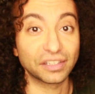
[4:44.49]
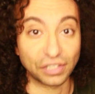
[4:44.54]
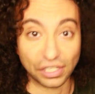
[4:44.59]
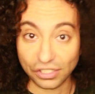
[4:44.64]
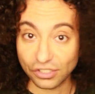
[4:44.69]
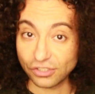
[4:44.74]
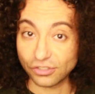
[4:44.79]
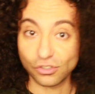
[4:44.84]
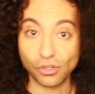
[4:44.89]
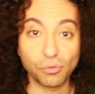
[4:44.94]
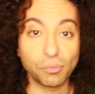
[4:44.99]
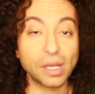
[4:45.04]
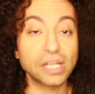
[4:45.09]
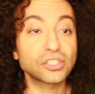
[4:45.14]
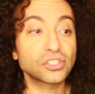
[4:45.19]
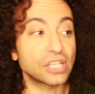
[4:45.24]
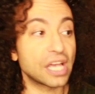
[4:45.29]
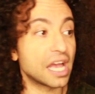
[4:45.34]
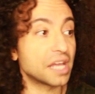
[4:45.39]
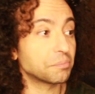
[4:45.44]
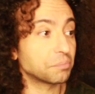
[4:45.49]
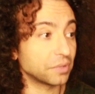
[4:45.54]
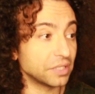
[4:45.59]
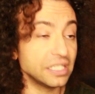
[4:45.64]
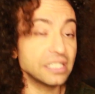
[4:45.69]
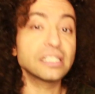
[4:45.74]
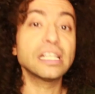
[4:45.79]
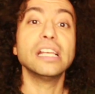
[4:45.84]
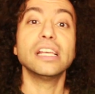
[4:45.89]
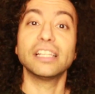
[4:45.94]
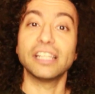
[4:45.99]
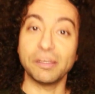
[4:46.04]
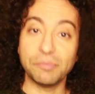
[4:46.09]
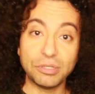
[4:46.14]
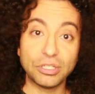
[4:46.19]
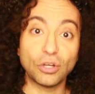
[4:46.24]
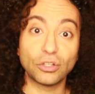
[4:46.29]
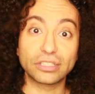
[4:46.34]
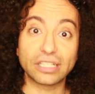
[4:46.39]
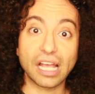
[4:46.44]
Thank you so much and please let
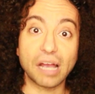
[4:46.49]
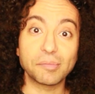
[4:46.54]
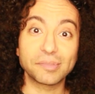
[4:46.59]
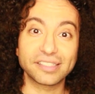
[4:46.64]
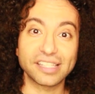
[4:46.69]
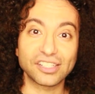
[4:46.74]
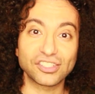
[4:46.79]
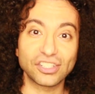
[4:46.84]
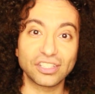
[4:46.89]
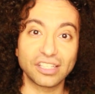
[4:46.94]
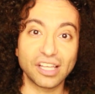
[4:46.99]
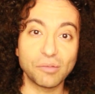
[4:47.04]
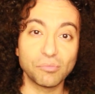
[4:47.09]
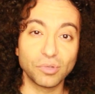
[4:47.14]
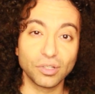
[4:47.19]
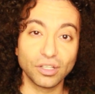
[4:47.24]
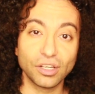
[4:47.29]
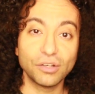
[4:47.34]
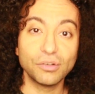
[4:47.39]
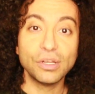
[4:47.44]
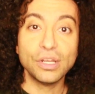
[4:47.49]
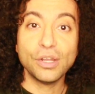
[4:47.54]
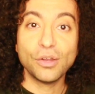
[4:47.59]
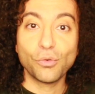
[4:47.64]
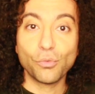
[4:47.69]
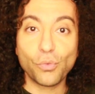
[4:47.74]
me know in the comment section down below